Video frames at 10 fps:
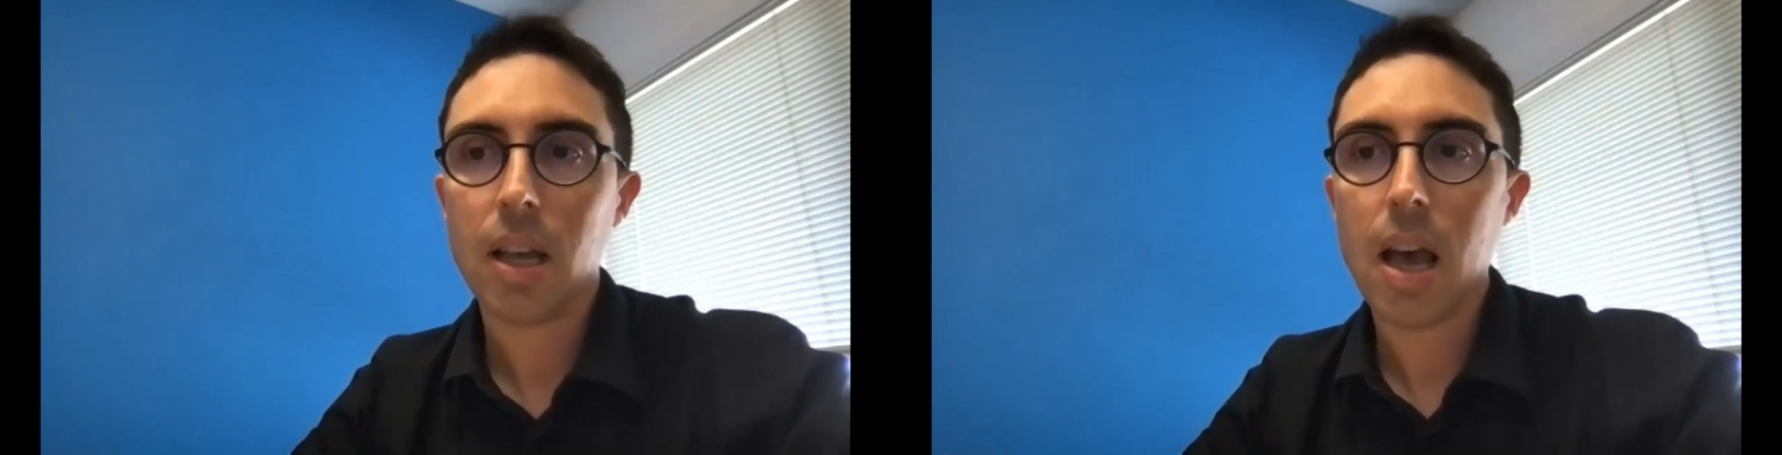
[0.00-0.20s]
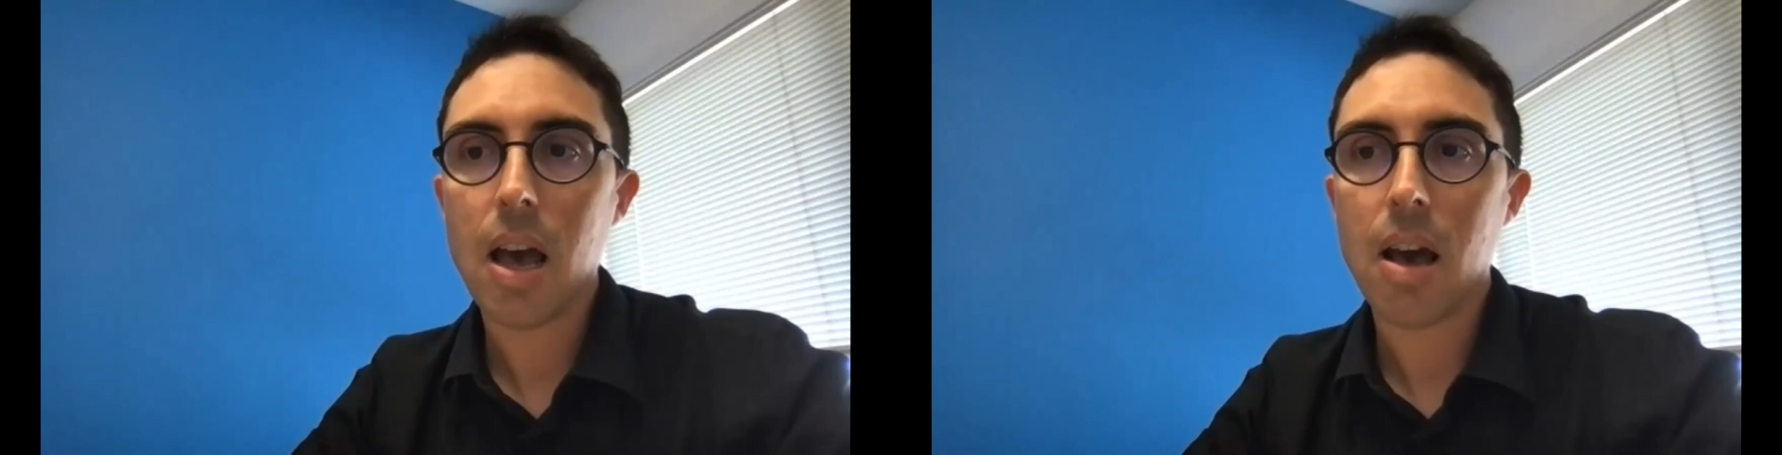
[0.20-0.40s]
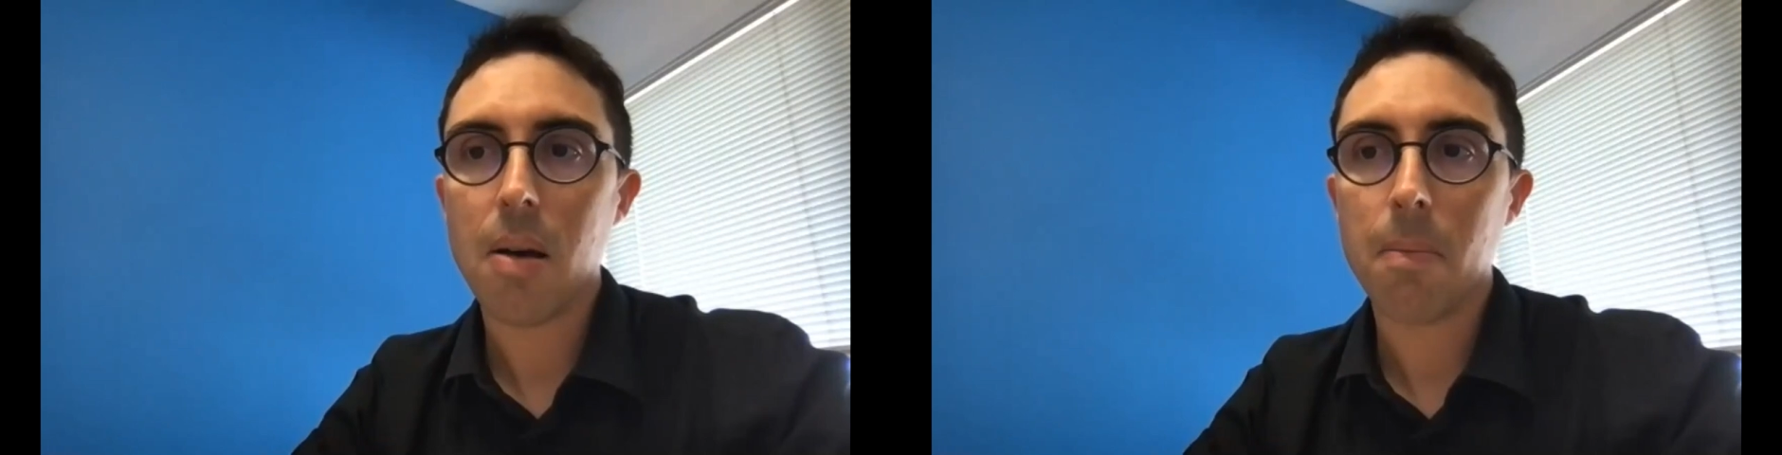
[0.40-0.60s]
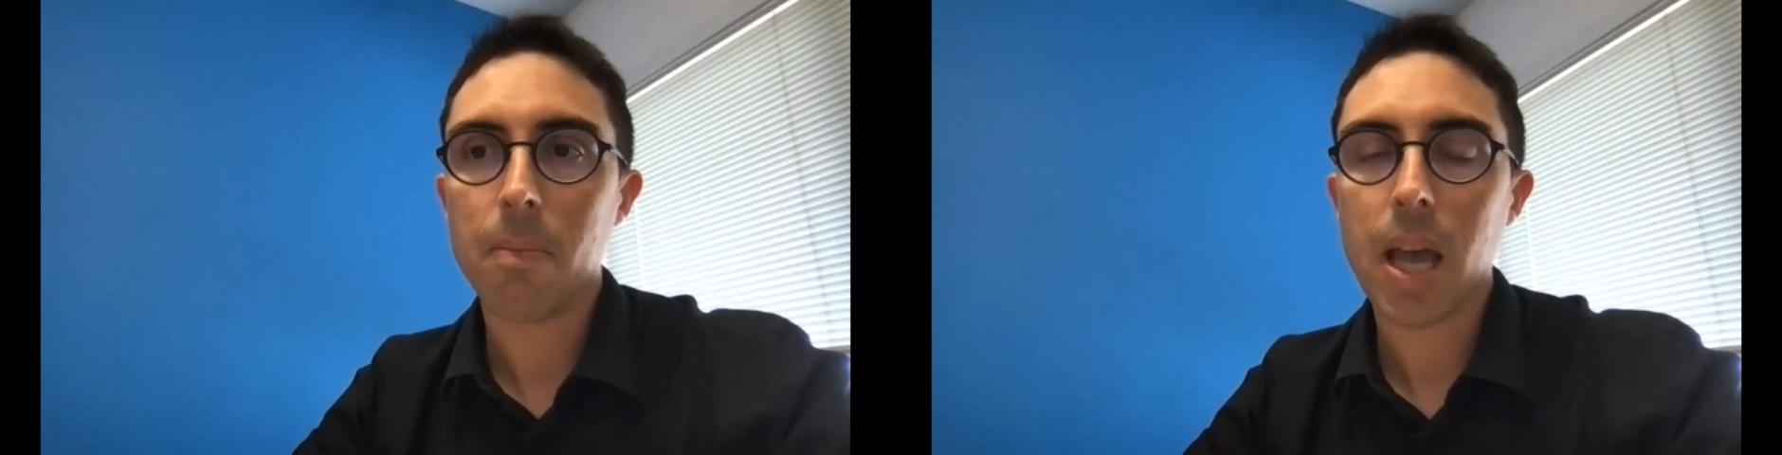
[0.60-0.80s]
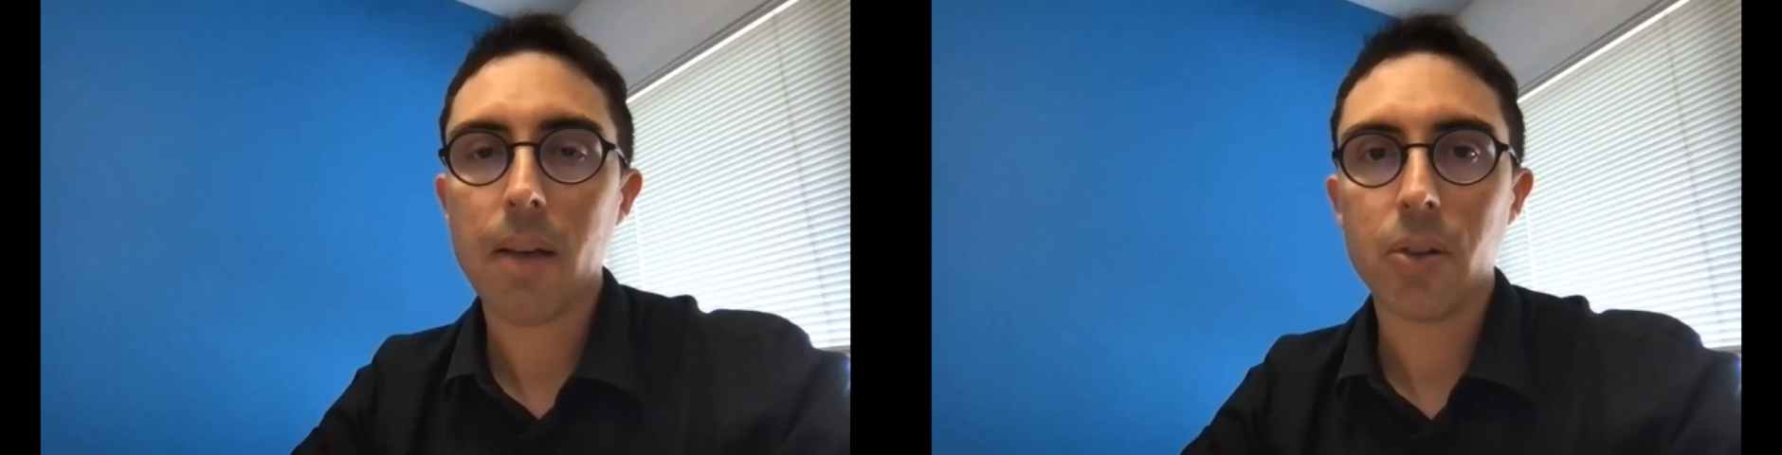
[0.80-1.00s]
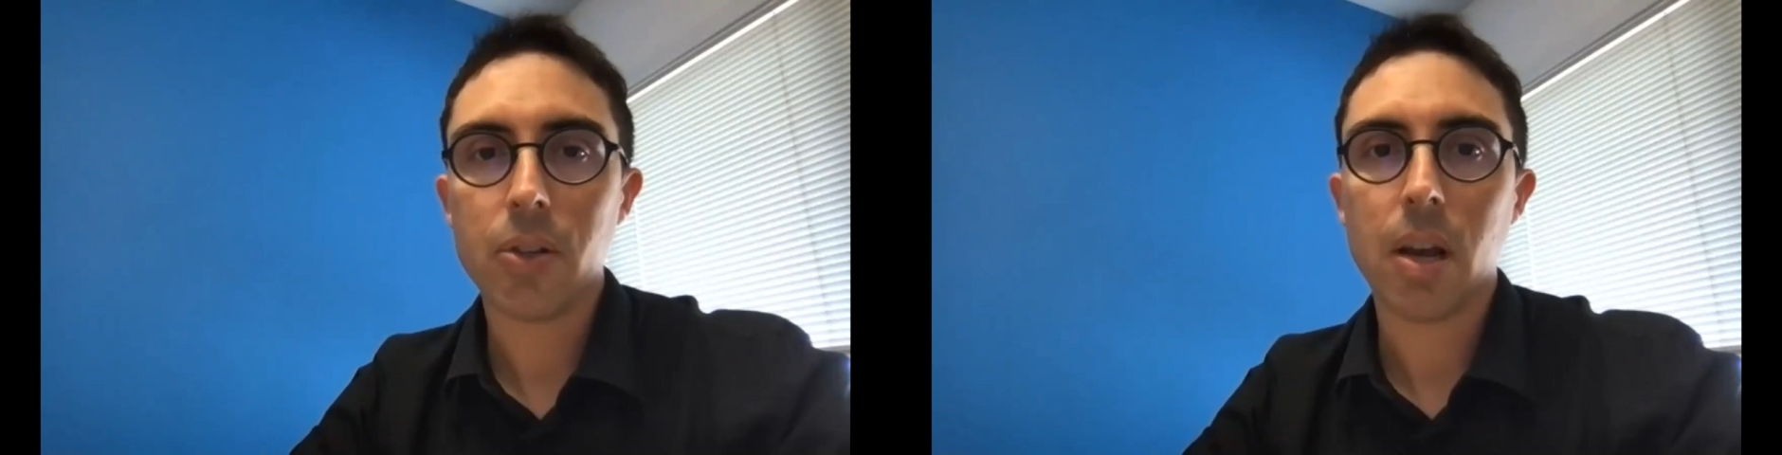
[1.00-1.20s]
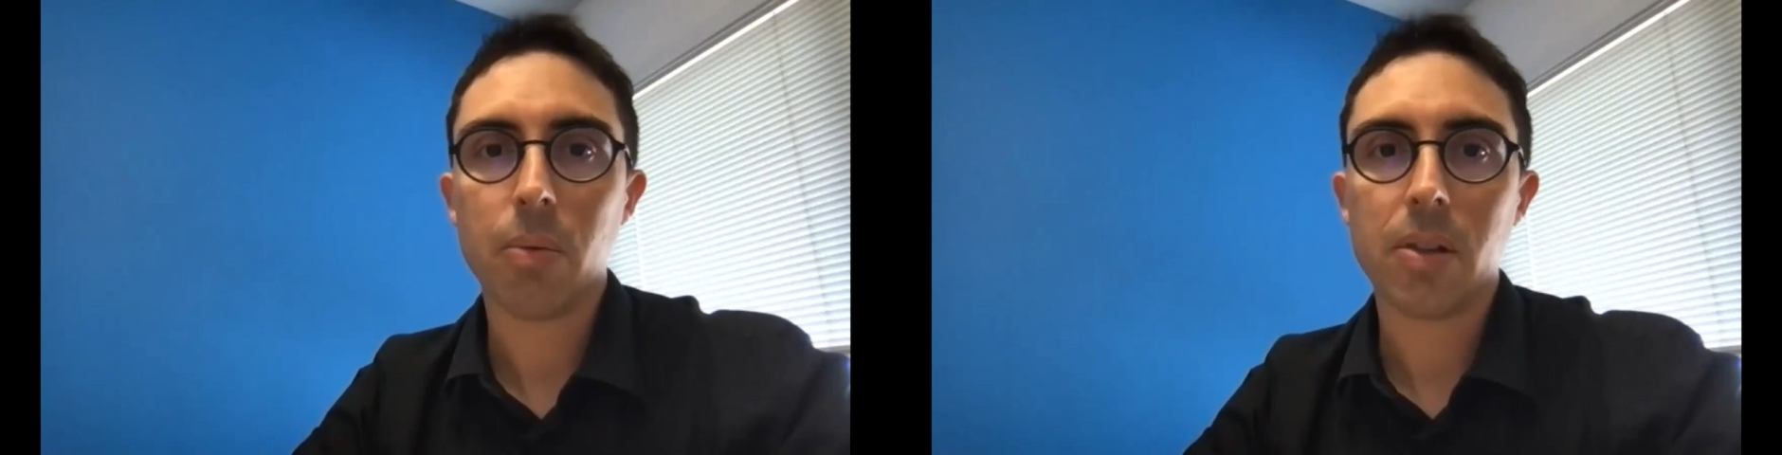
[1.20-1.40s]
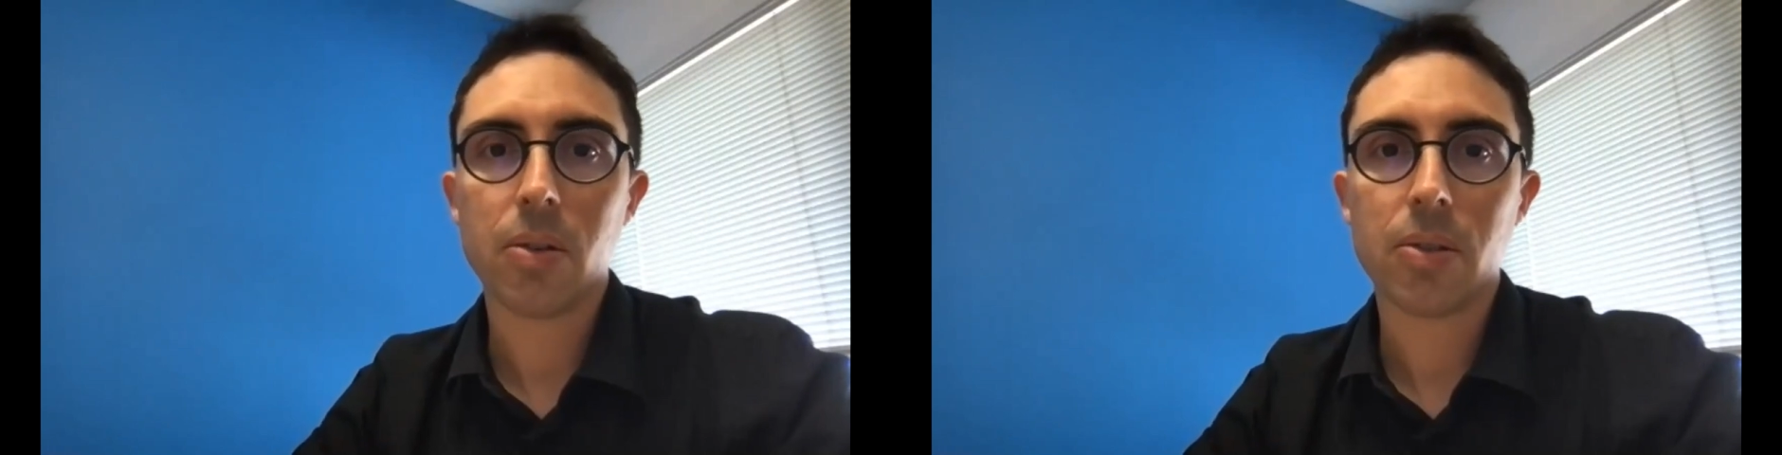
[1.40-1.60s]
have a chat
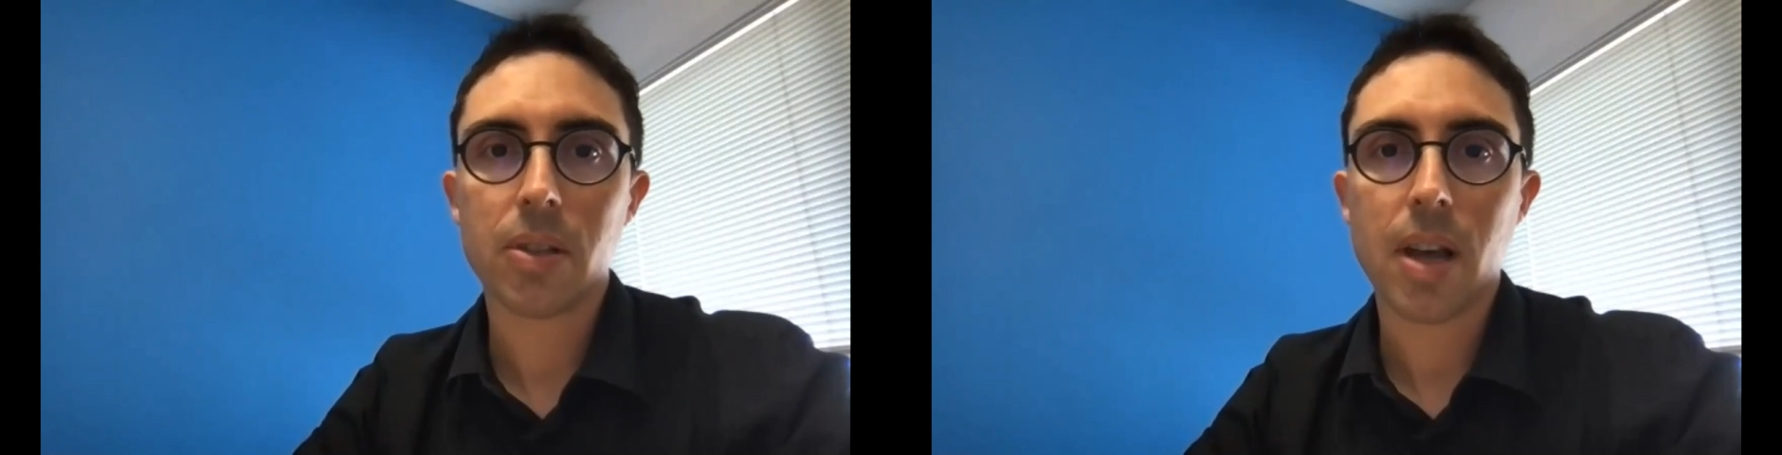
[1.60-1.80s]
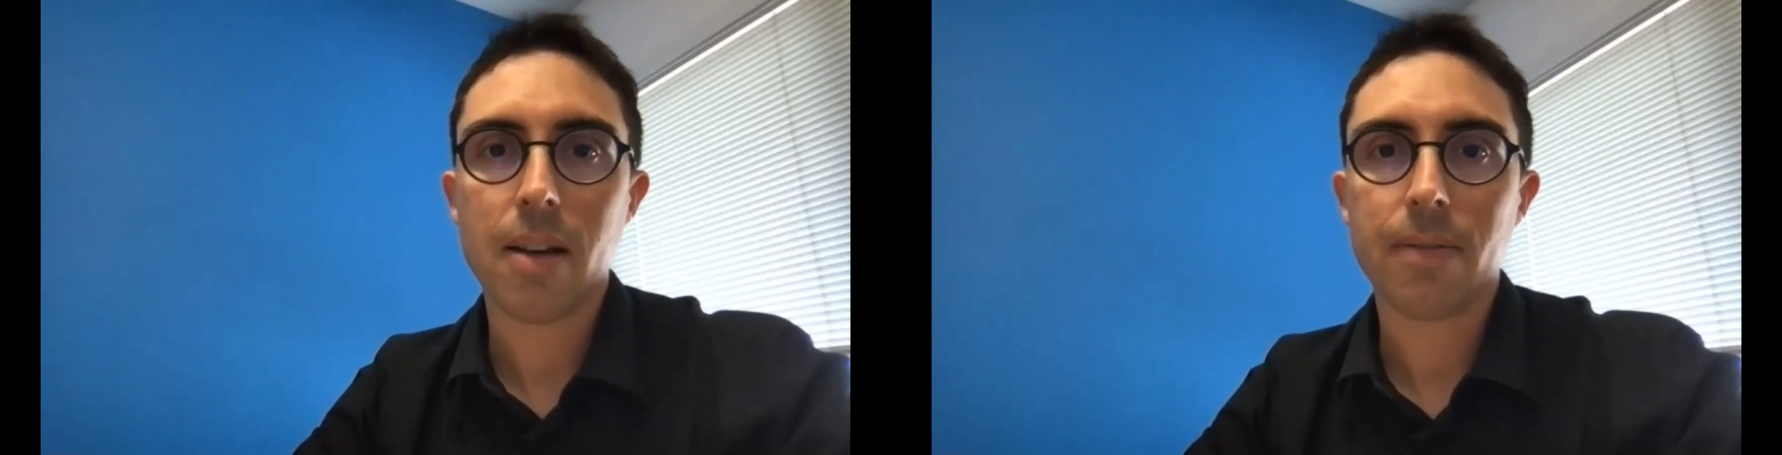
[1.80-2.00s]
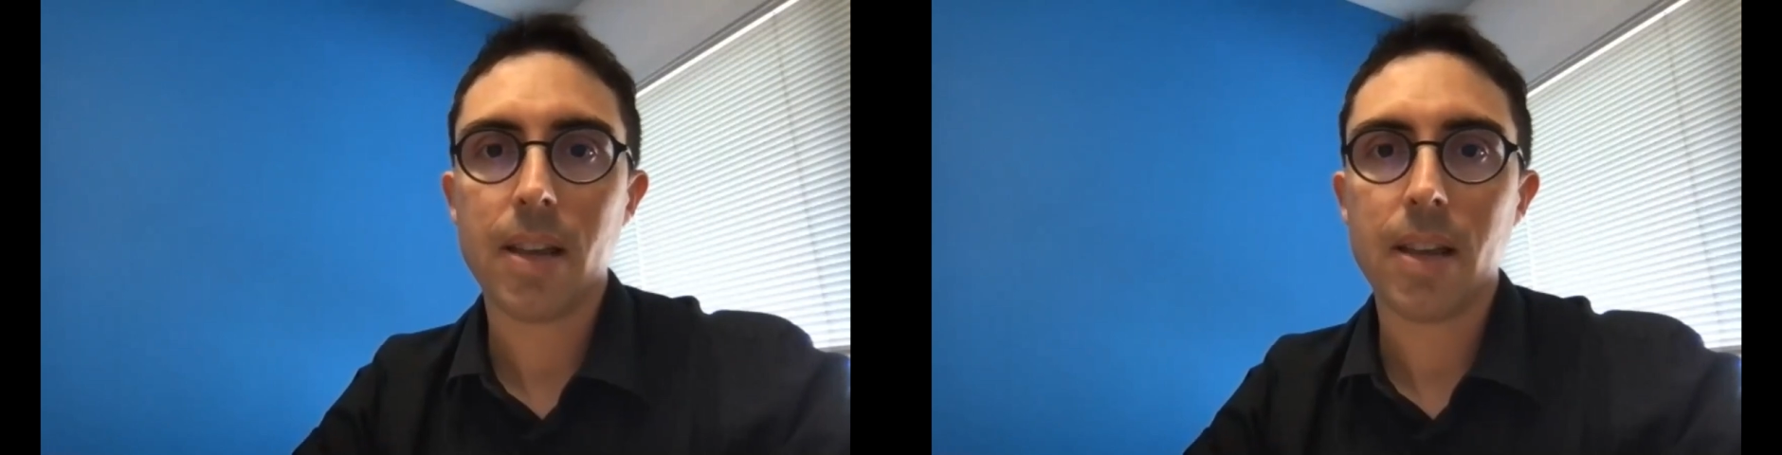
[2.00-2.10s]
with your staff